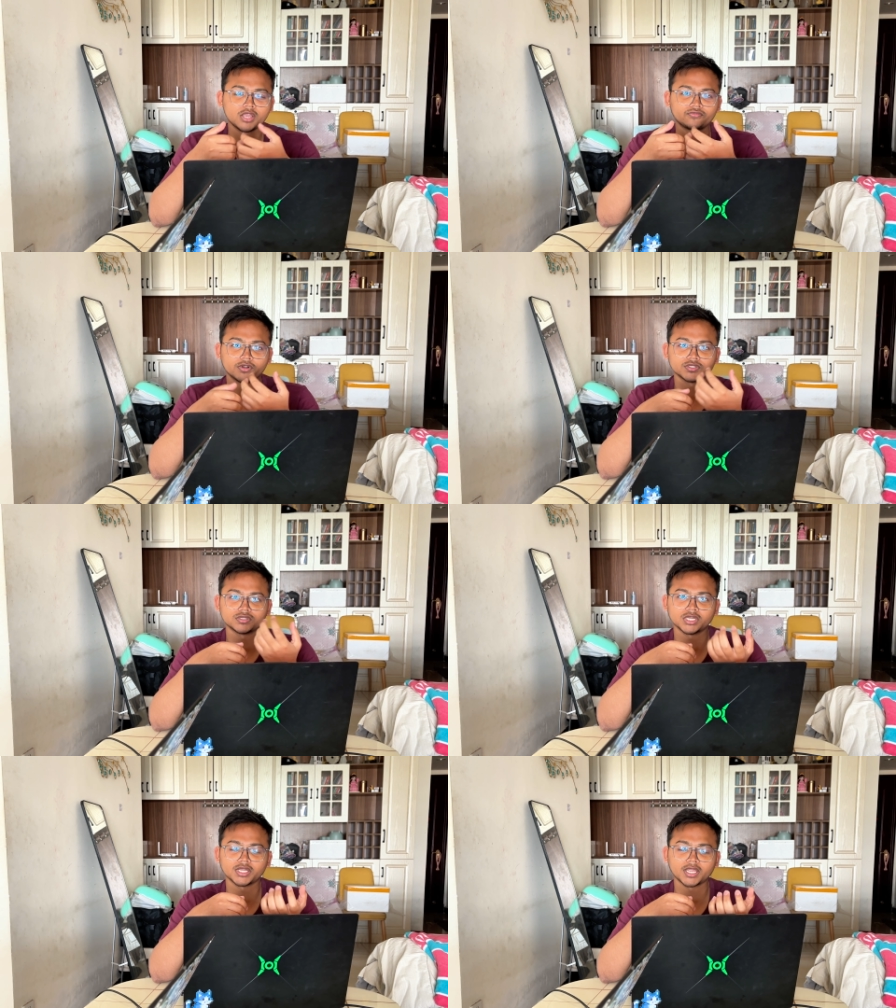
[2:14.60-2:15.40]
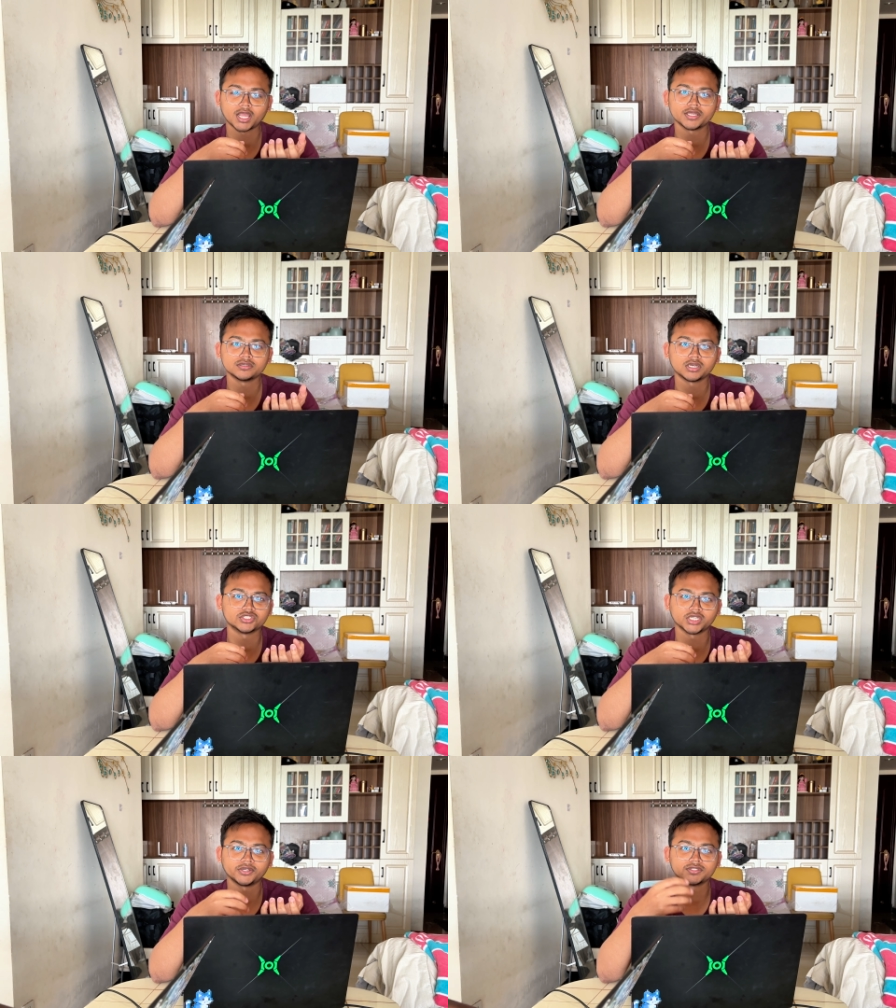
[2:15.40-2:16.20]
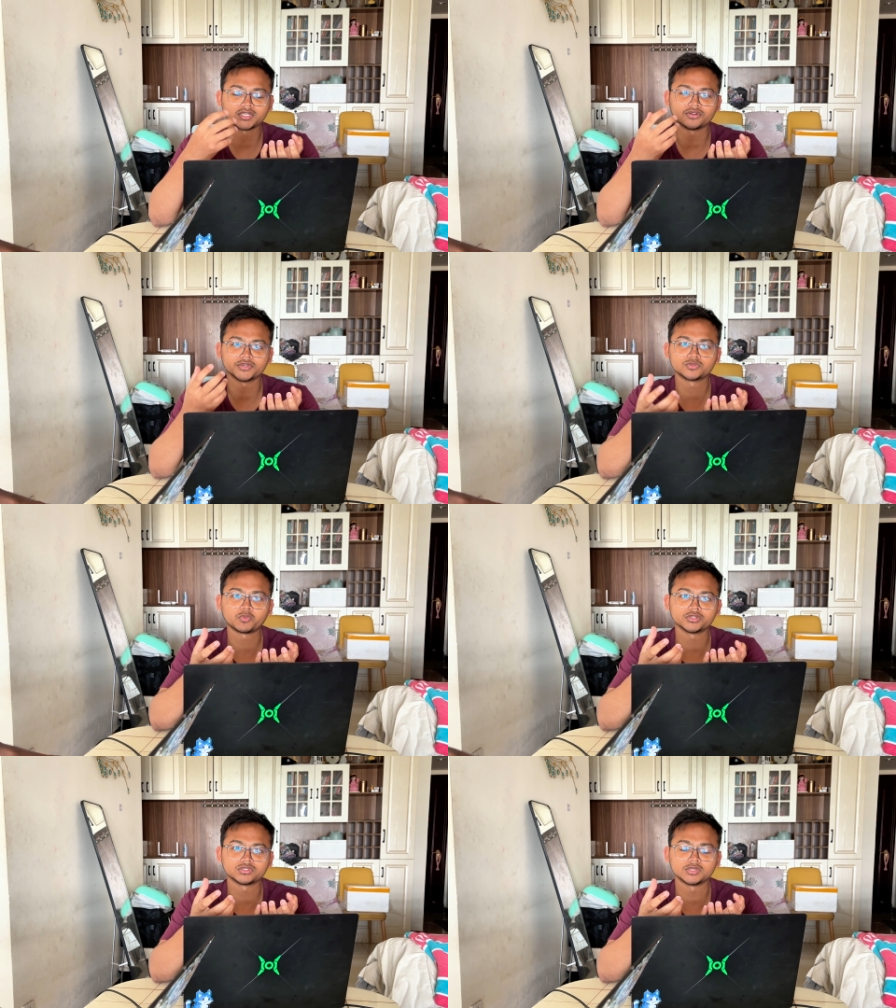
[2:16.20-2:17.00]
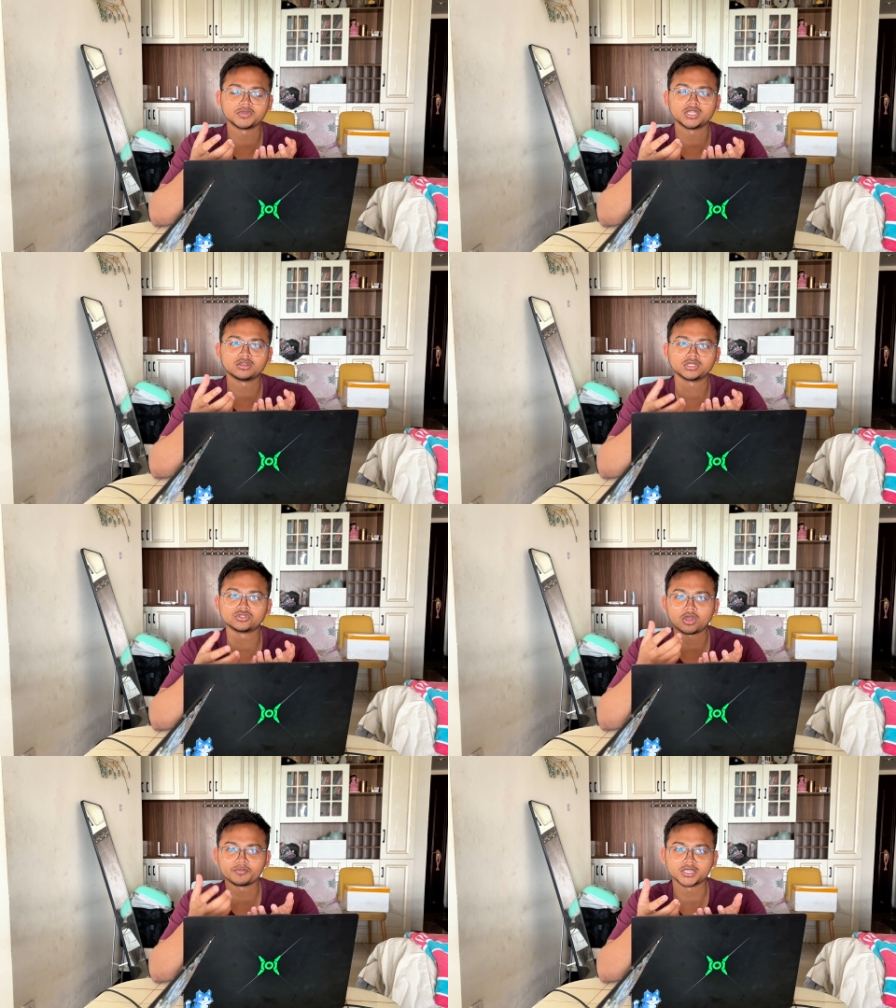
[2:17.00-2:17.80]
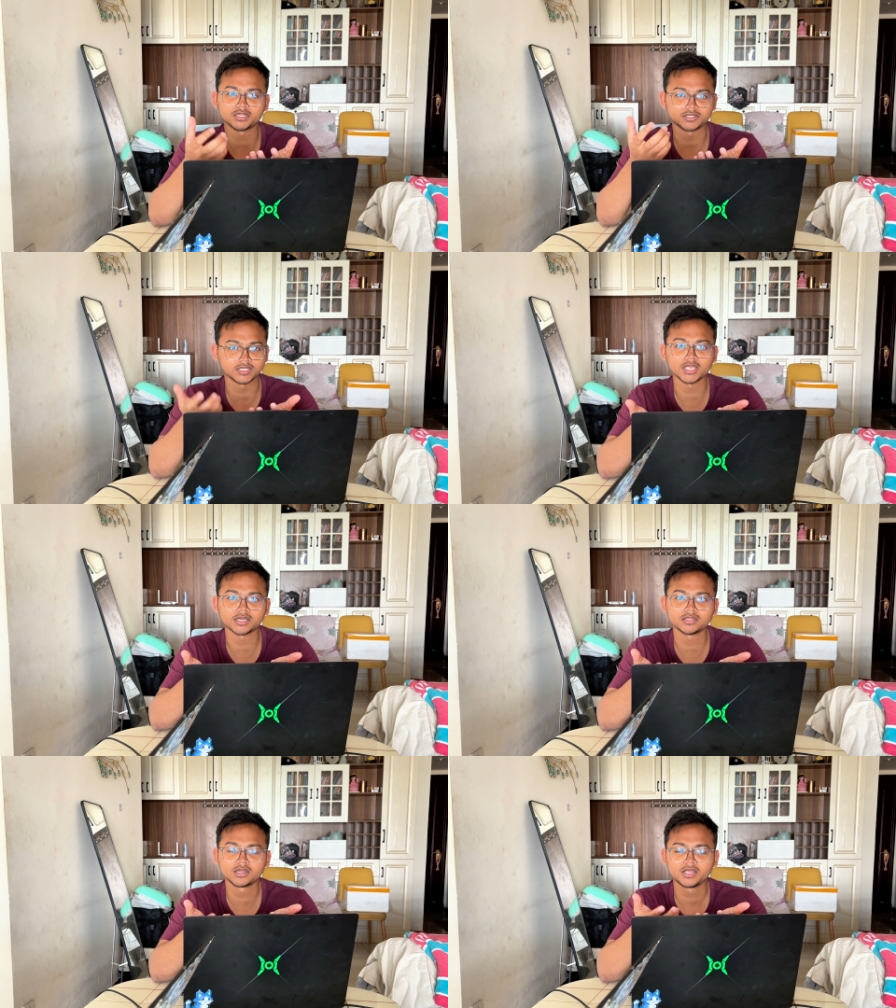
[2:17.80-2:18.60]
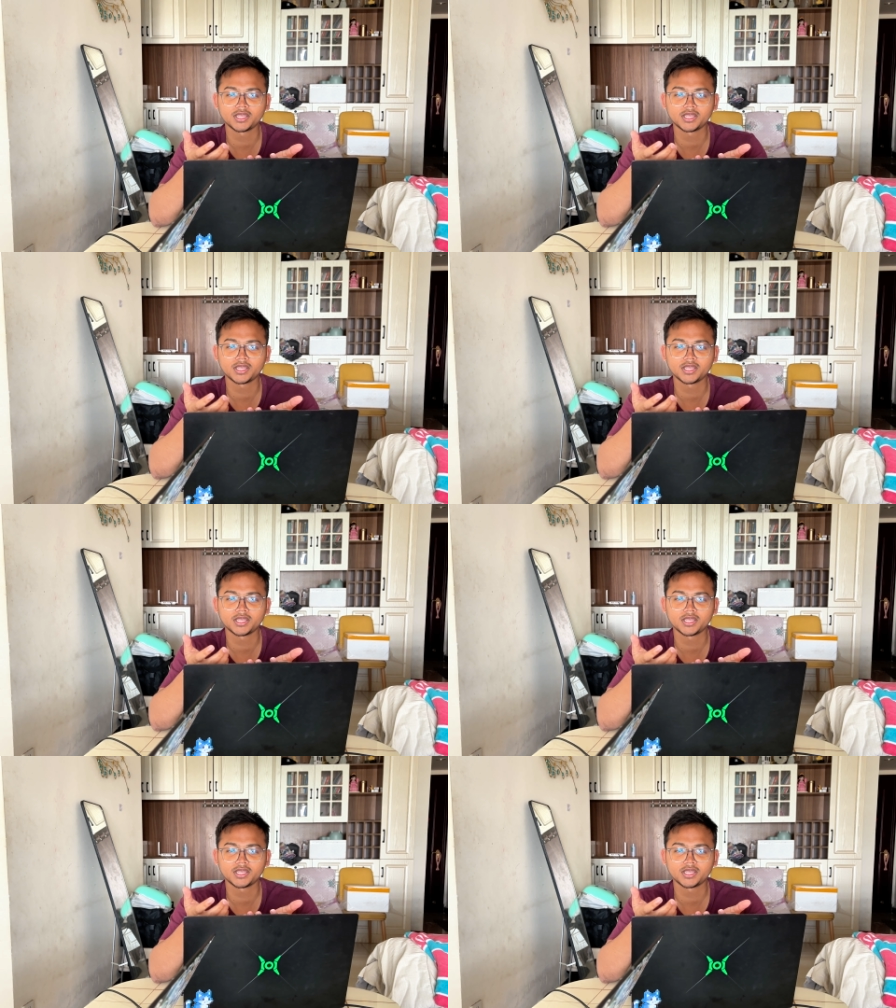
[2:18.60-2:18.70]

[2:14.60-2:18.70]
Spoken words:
first the AI generates a response depending on the topic it's getting,